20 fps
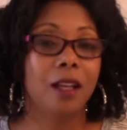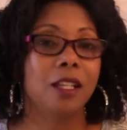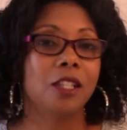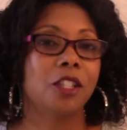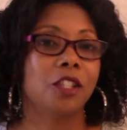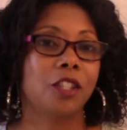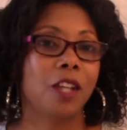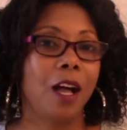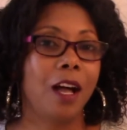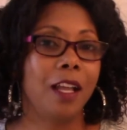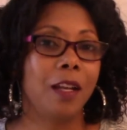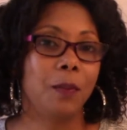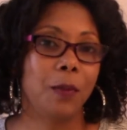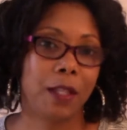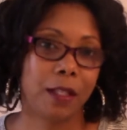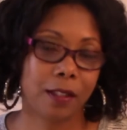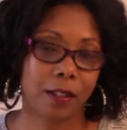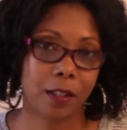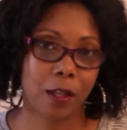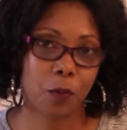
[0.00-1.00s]
Sean
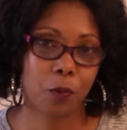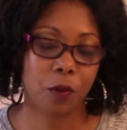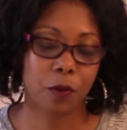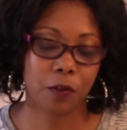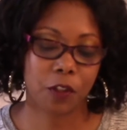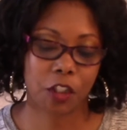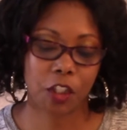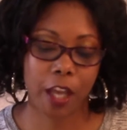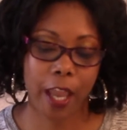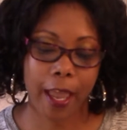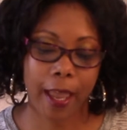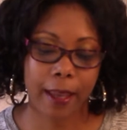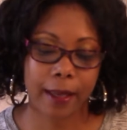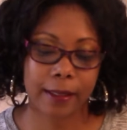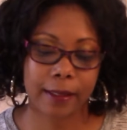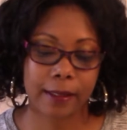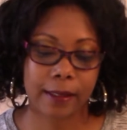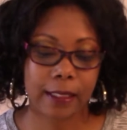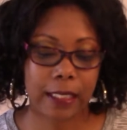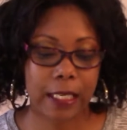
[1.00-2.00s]
meets up with
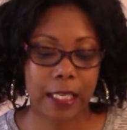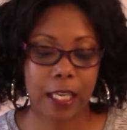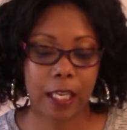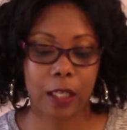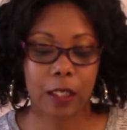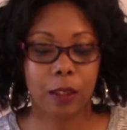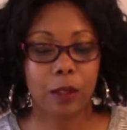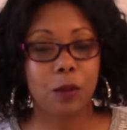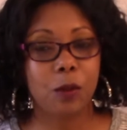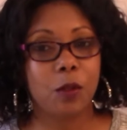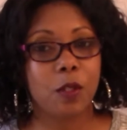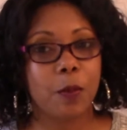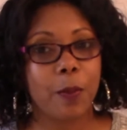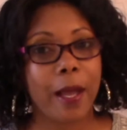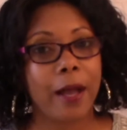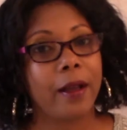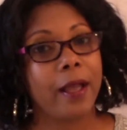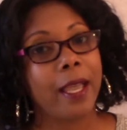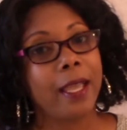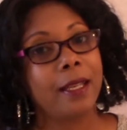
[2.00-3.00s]
Jax to get clues
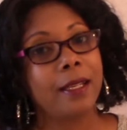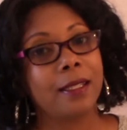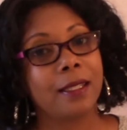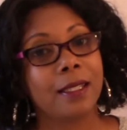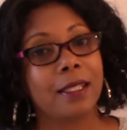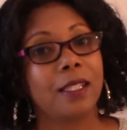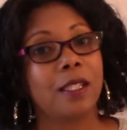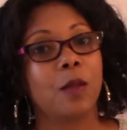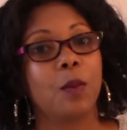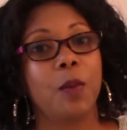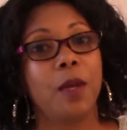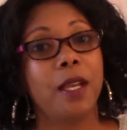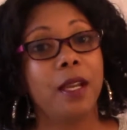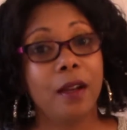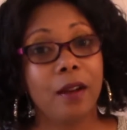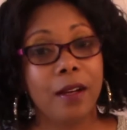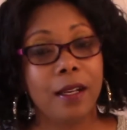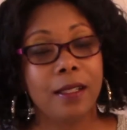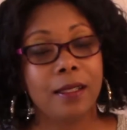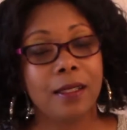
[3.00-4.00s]
about Hayden's
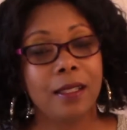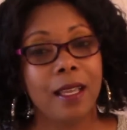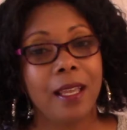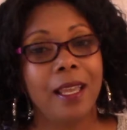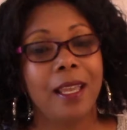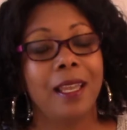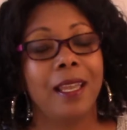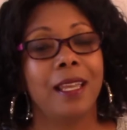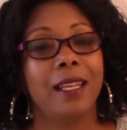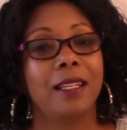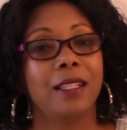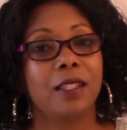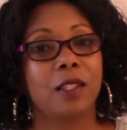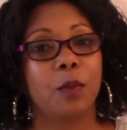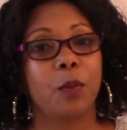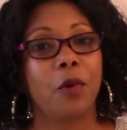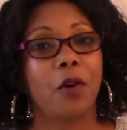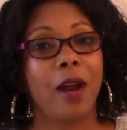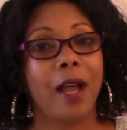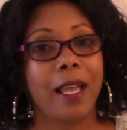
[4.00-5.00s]
disappearance and is
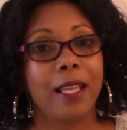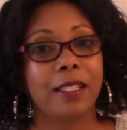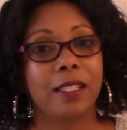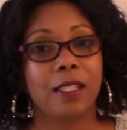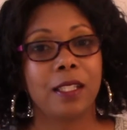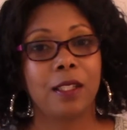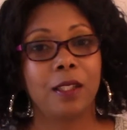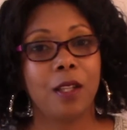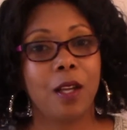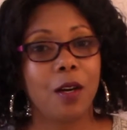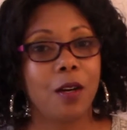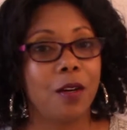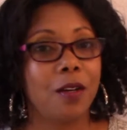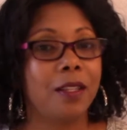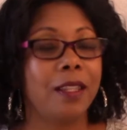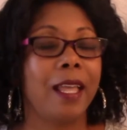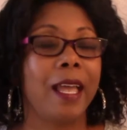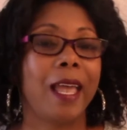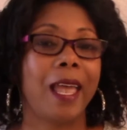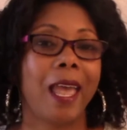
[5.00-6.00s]
surprised to
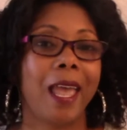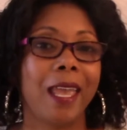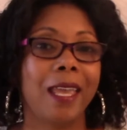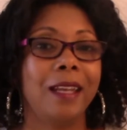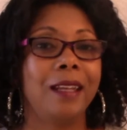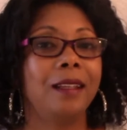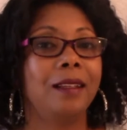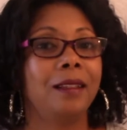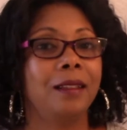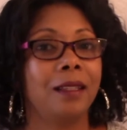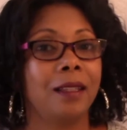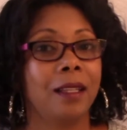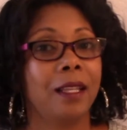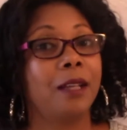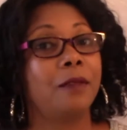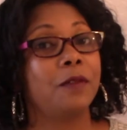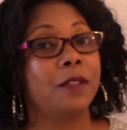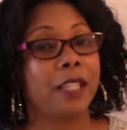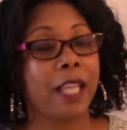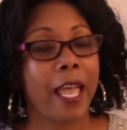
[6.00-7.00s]
learn that Hayden
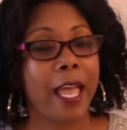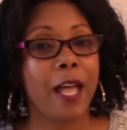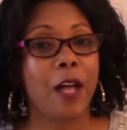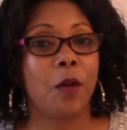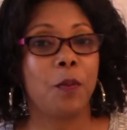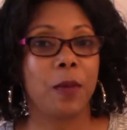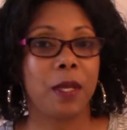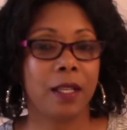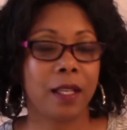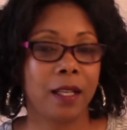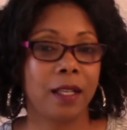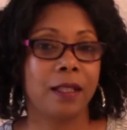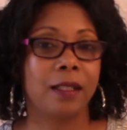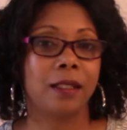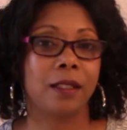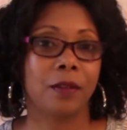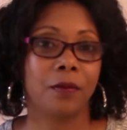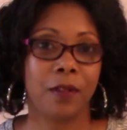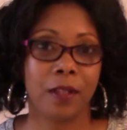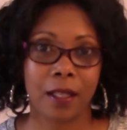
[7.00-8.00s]
left town
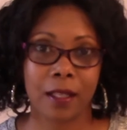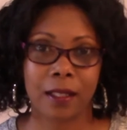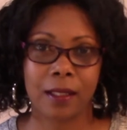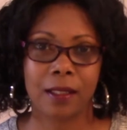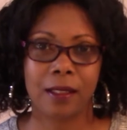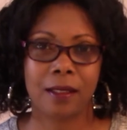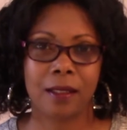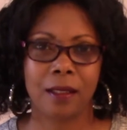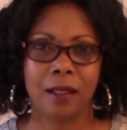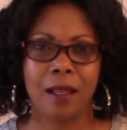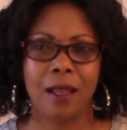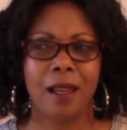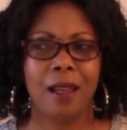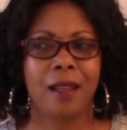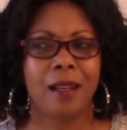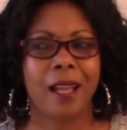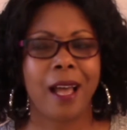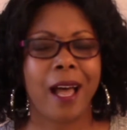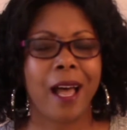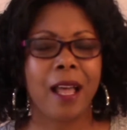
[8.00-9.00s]
because of Nicholas.
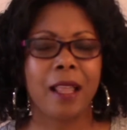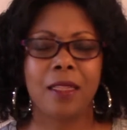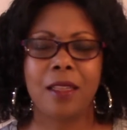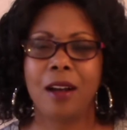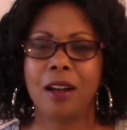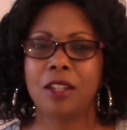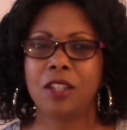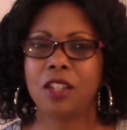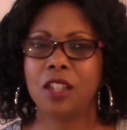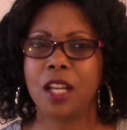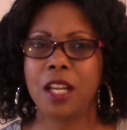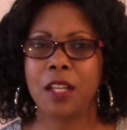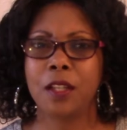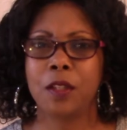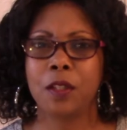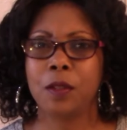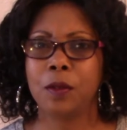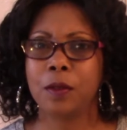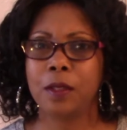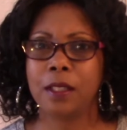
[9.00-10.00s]
Now, I thought
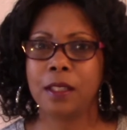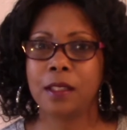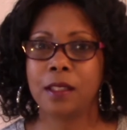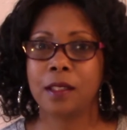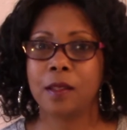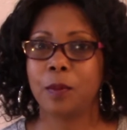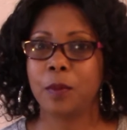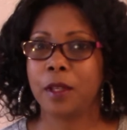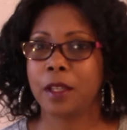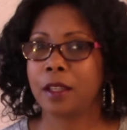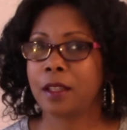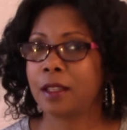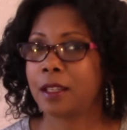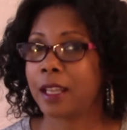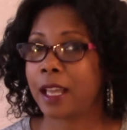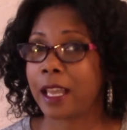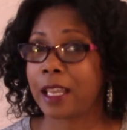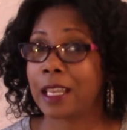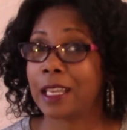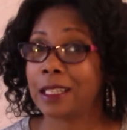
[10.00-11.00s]
Sean knew this, but
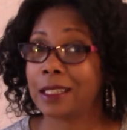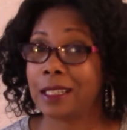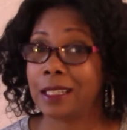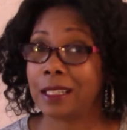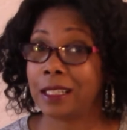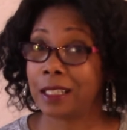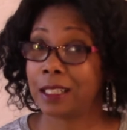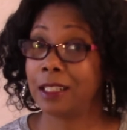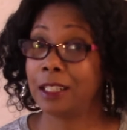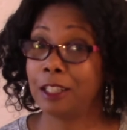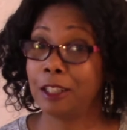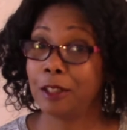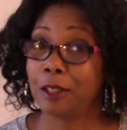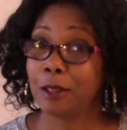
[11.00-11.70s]
I guess he didn't.